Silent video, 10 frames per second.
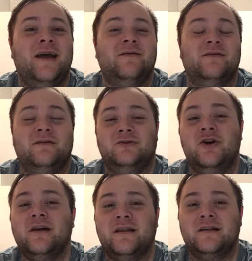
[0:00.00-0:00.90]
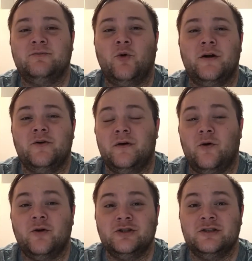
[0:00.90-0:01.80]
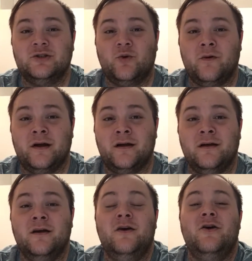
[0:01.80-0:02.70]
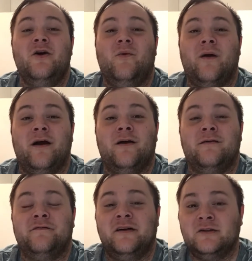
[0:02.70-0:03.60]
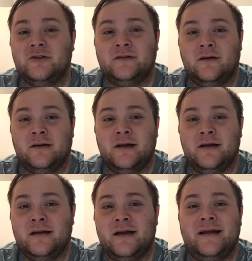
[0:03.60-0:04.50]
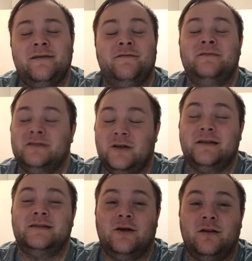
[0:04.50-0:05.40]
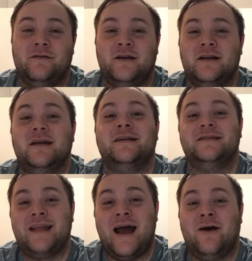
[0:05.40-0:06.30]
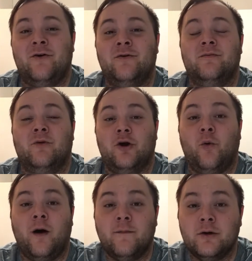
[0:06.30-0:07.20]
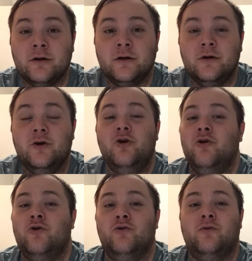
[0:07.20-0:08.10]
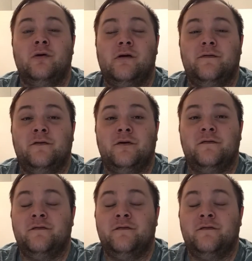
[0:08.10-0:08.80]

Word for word: and turning this more into an origin story where Victor Sully, Sully Sullivan, is now Mark Wahlberg, who for a